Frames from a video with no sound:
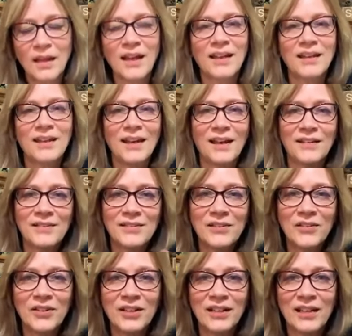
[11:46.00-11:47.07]
And yes, you're
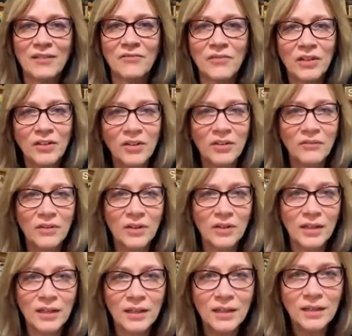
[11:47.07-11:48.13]
gonna get very,
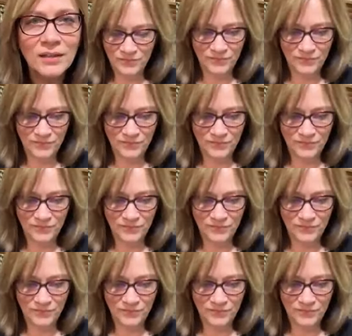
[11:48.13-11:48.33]
very,